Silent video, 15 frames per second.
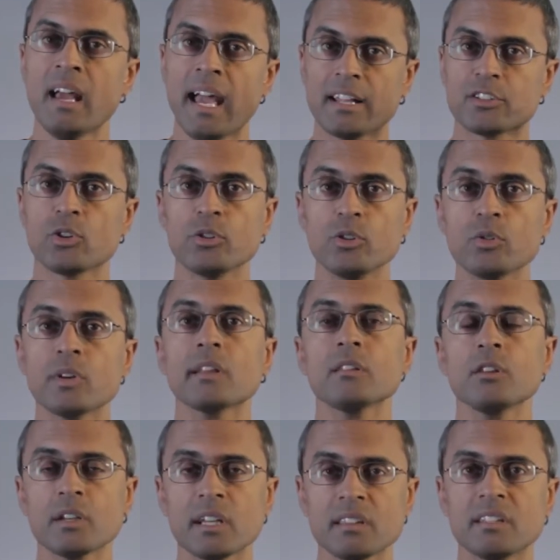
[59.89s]
And so you can
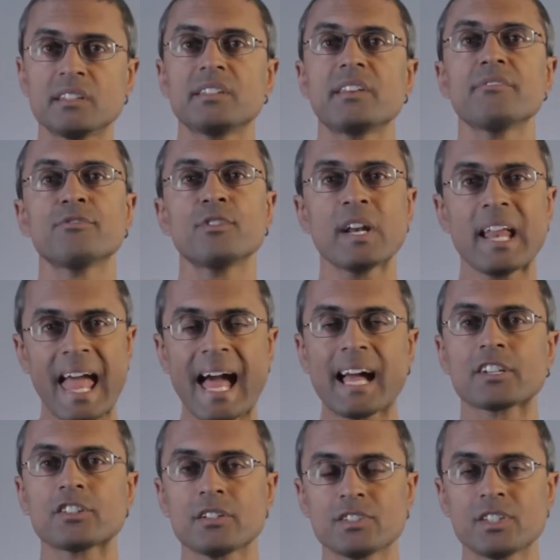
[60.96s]
look at the different
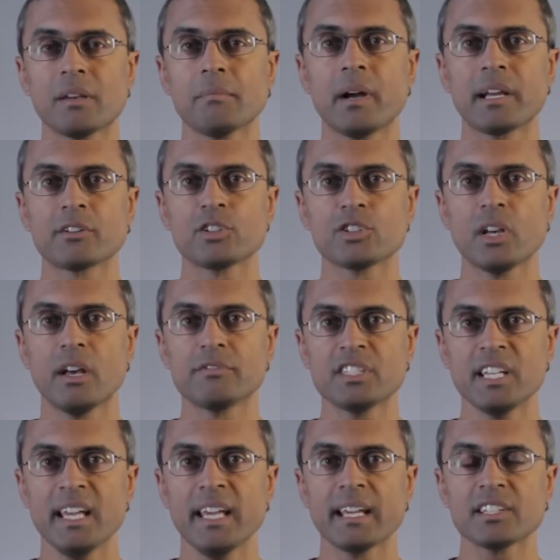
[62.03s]
actions that Microsoft
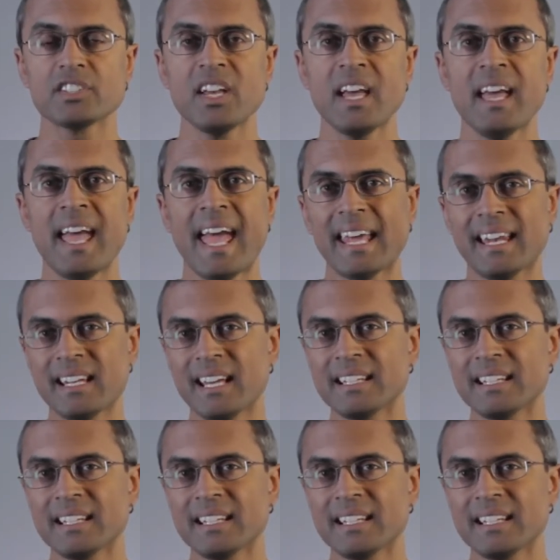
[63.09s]
takes, and in